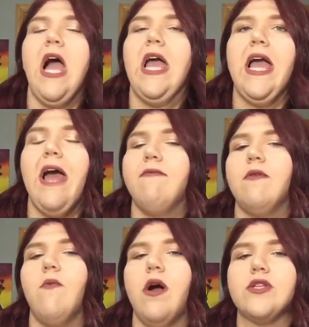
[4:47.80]
I
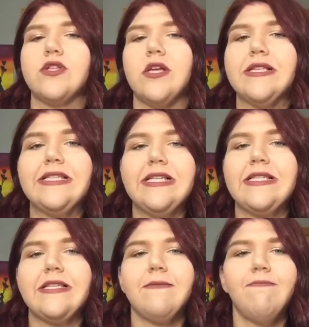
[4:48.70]
haven't watched a
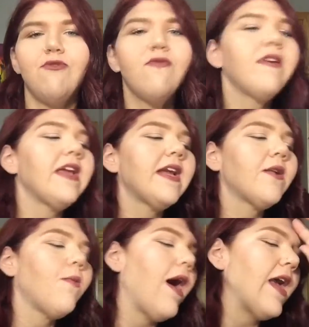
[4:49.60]
decent movie in
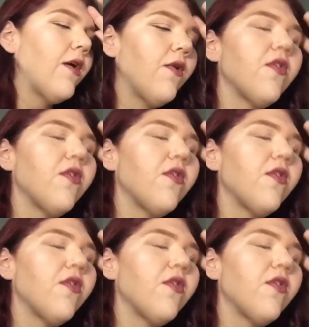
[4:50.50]
a while.